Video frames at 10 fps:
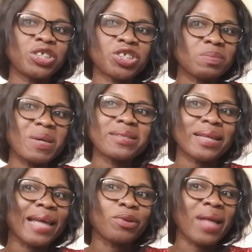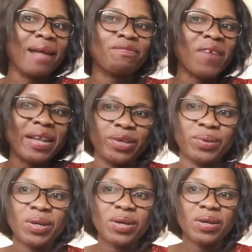It just means that I don't add
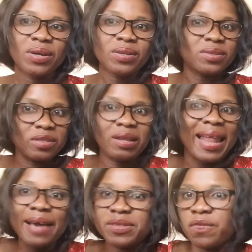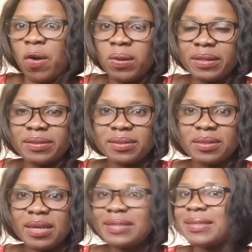value to the lives of
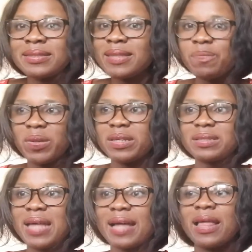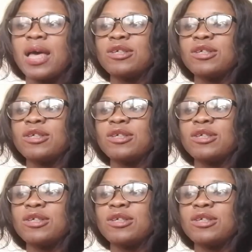others. It's as simple as that.